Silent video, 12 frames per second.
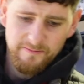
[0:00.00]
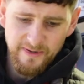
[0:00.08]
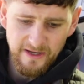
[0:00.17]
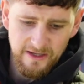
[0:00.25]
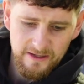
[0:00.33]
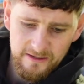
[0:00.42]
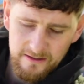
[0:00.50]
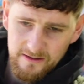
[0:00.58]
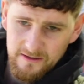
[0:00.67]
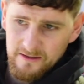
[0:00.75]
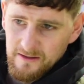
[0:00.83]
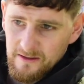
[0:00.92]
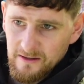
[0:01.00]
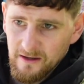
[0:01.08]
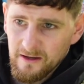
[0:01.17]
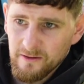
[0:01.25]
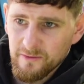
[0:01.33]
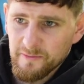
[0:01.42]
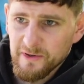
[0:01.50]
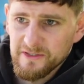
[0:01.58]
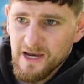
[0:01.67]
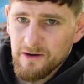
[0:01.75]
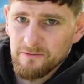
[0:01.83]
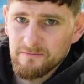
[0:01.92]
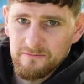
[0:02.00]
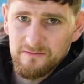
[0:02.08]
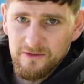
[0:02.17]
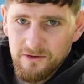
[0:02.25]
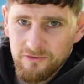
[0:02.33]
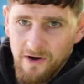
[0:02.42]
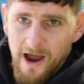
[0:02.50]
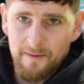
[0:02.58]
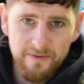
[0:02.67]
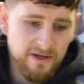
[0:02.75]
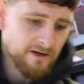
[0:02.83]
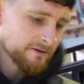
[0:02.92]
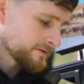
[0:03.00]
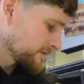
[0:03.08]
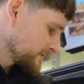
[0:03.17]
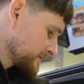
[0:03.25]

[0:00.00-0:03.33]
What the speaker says: But I don't want to put out crap, you know?